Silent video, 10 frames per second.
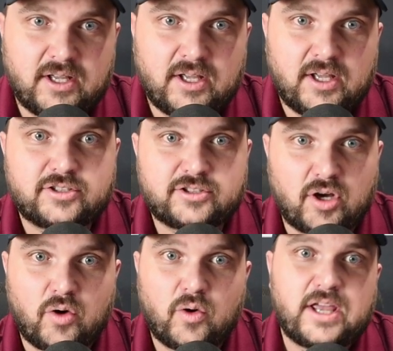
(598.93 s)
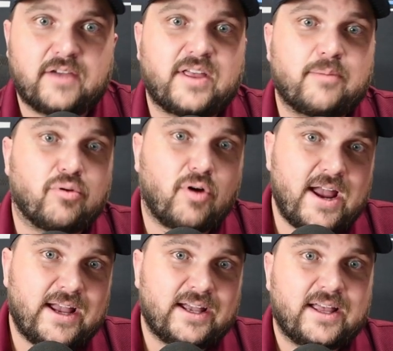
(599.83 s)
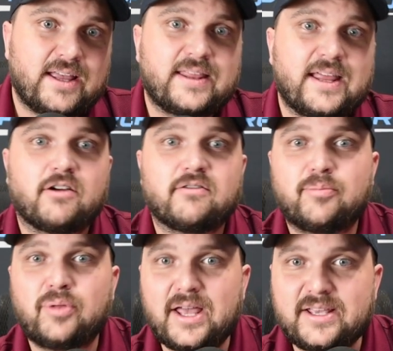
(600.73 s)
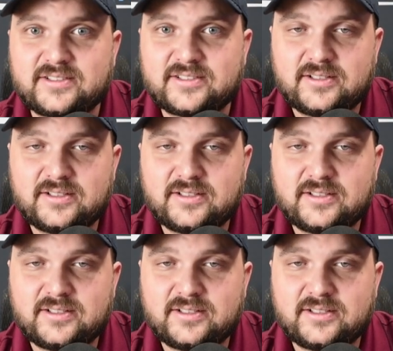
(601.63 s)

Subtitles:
So if they break, they are replaced.